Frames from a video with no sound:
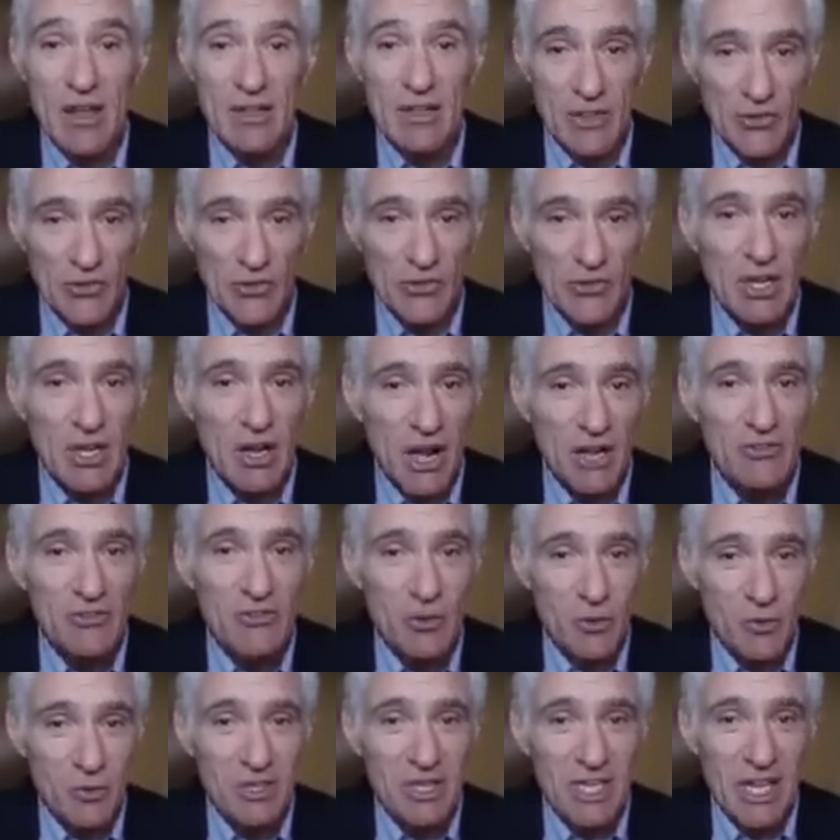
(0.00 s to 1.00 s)
This is the
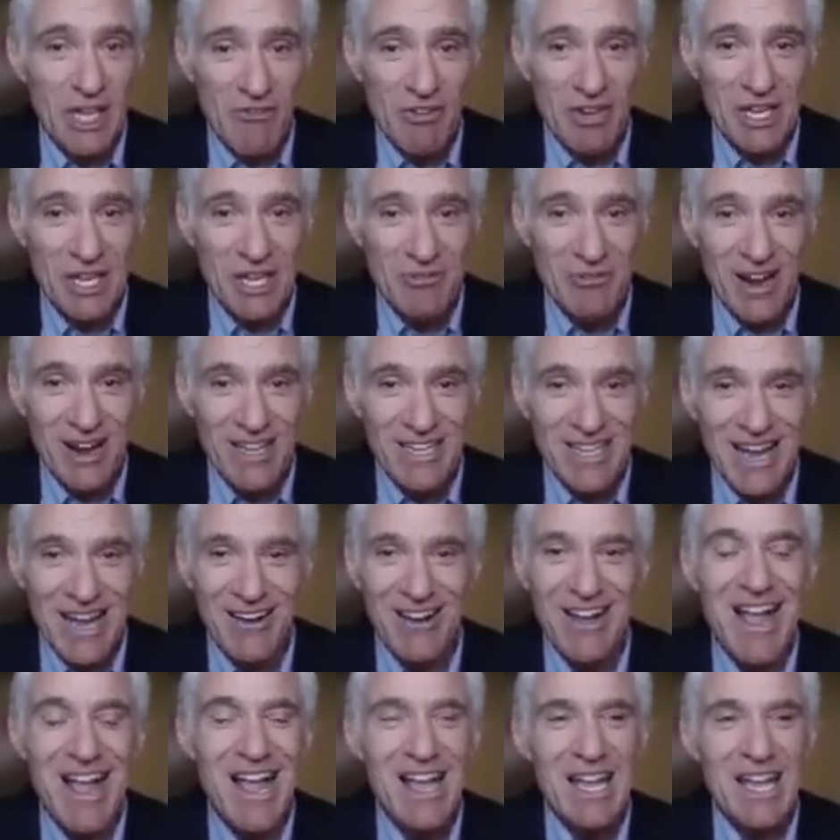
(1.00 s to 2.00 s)
country we're living in right
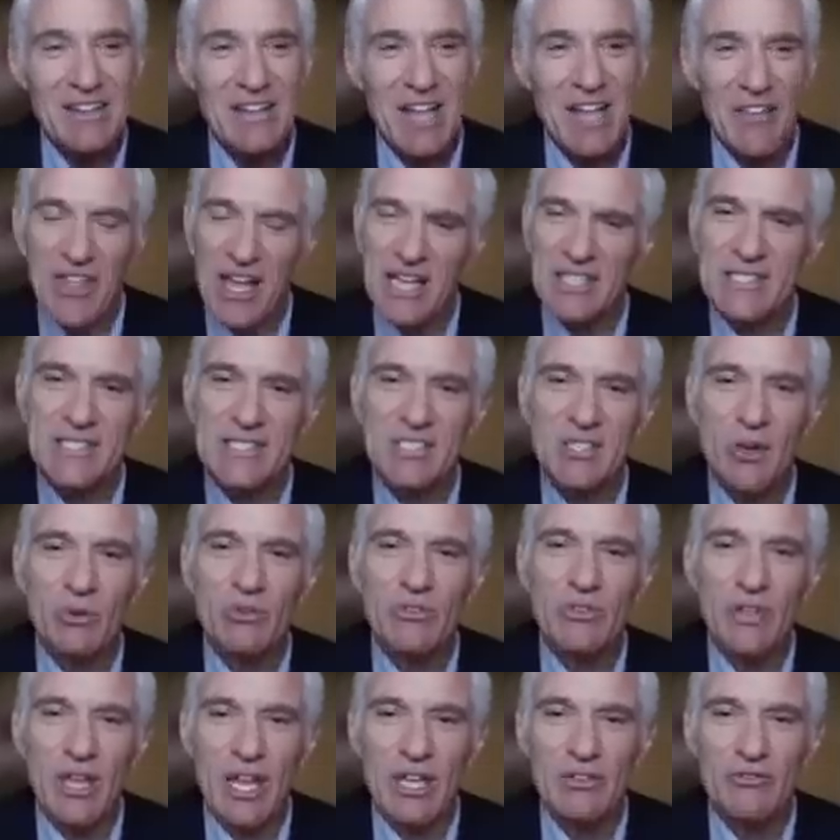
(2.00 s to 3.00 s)
now. Now, that's
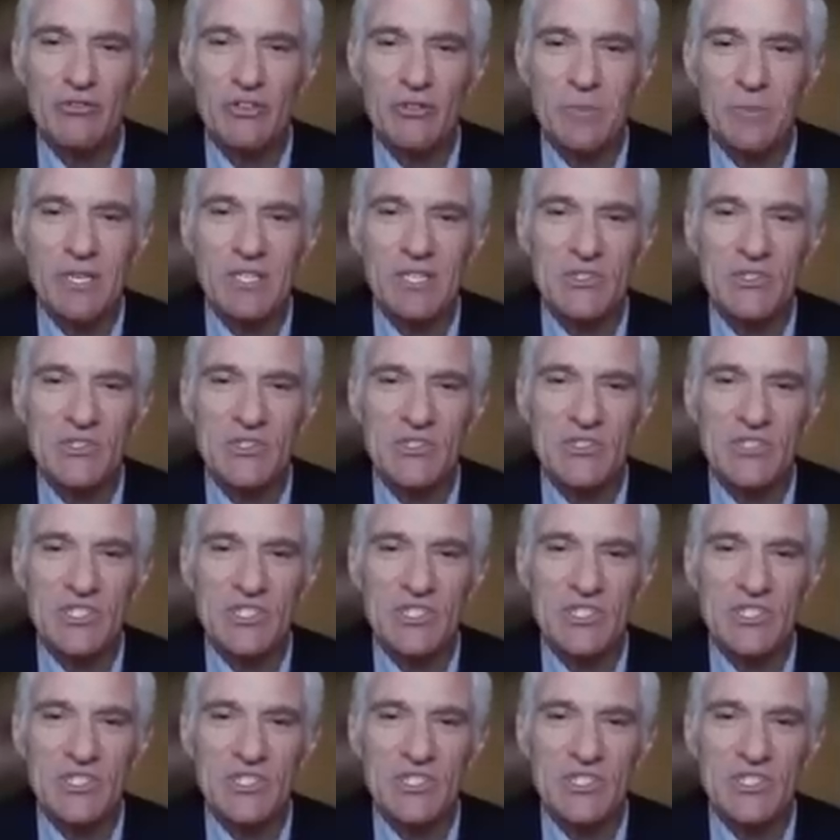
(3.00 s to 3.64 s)
so dangerous because